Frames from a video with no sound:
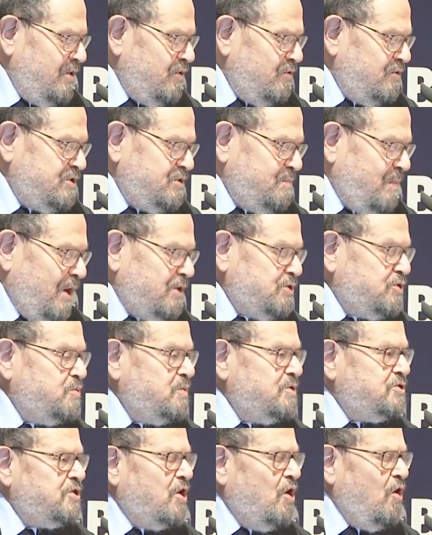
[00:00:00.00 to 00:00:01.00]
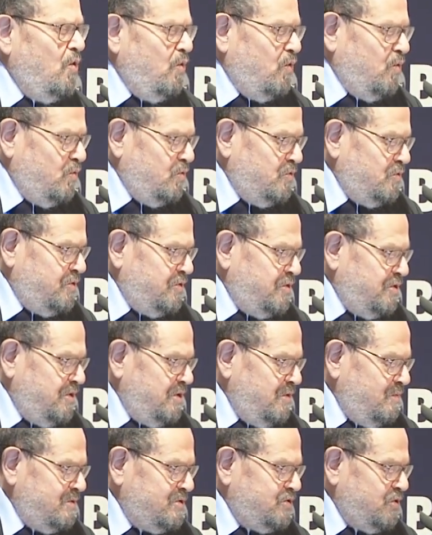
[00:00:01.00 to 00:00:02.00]
The response was cold,
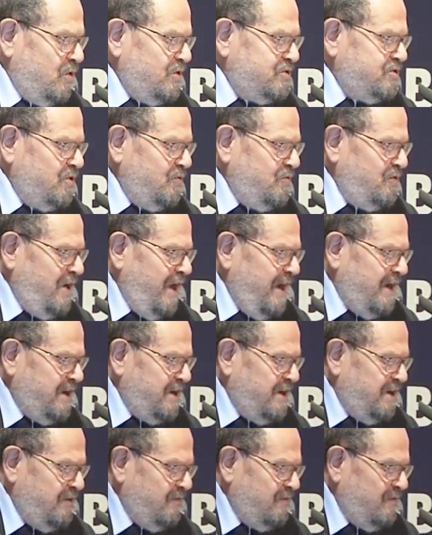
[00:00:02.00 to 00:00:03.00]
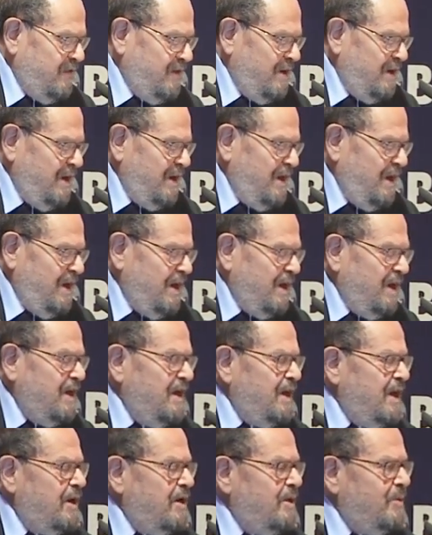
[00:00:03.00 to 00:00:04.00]
it was also negative.
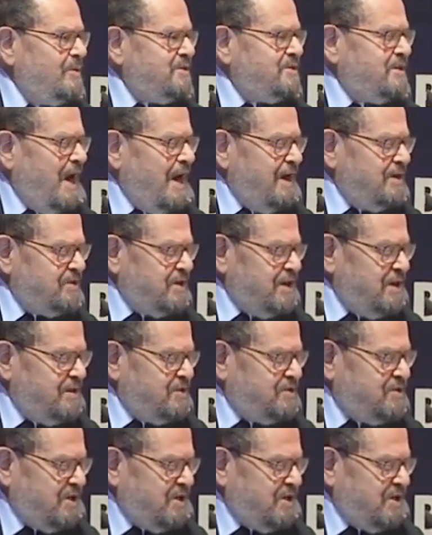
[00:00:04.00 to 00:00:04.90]
Yet I was asking